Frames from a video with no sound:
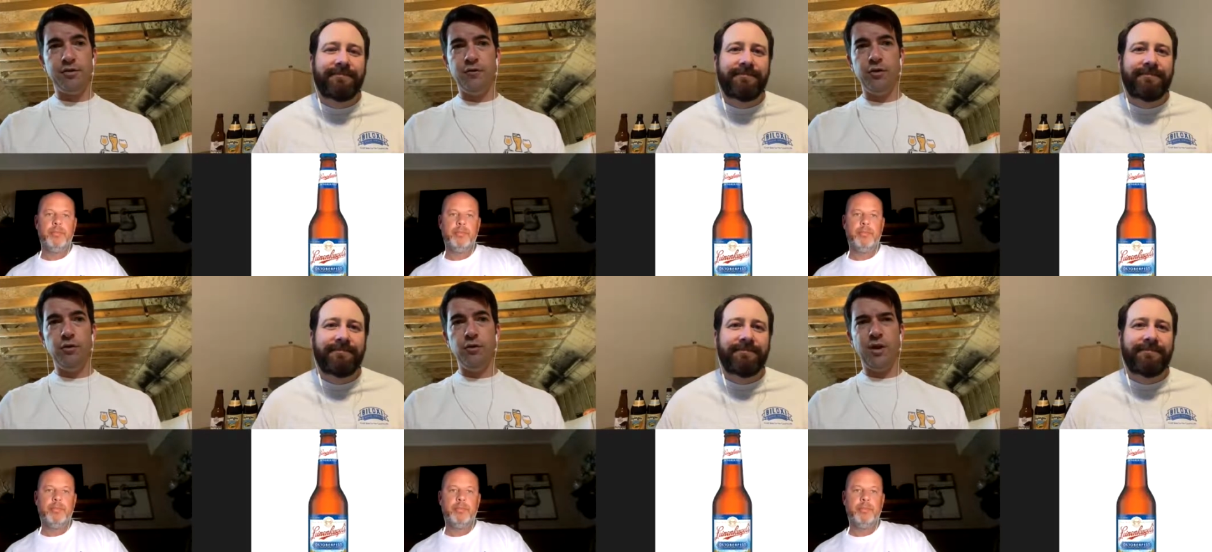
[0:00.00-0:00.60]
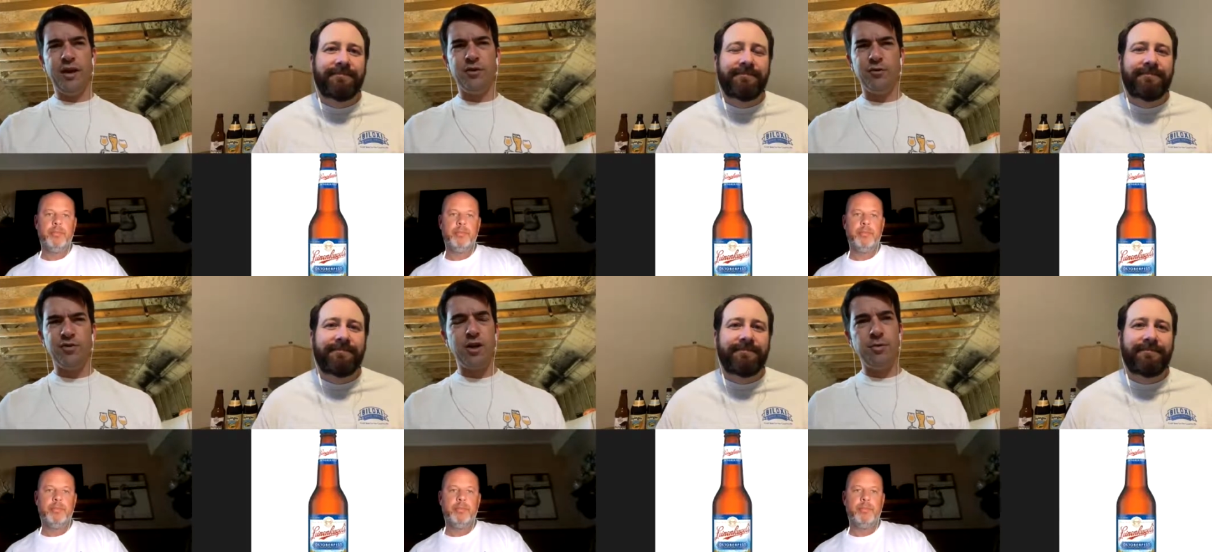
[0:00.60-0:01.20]
Speaker 1: a few. Like
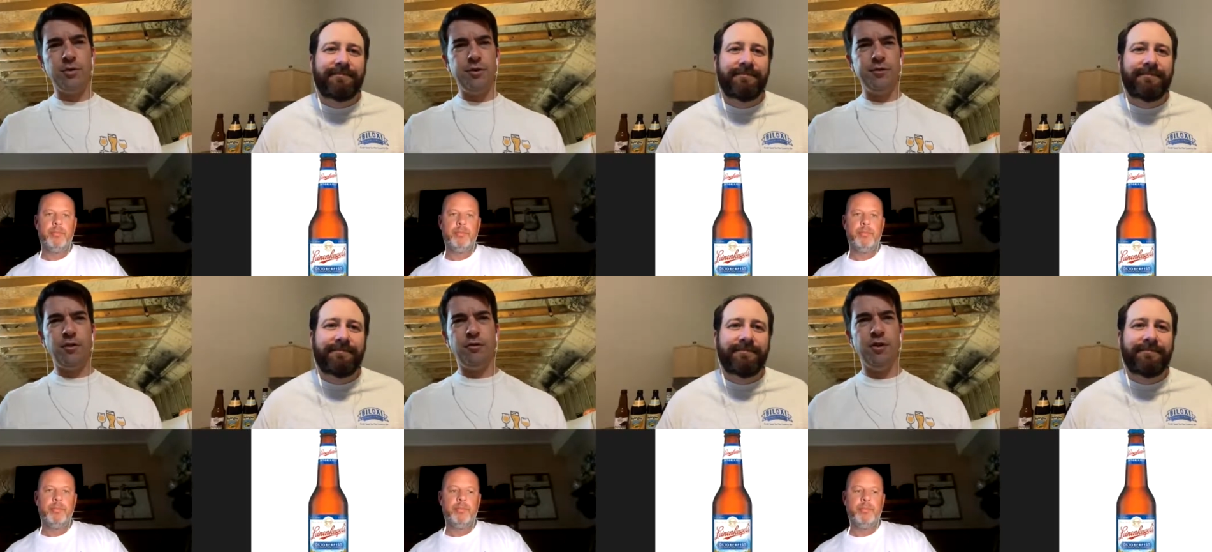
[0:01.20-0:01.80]
there's a couple. But the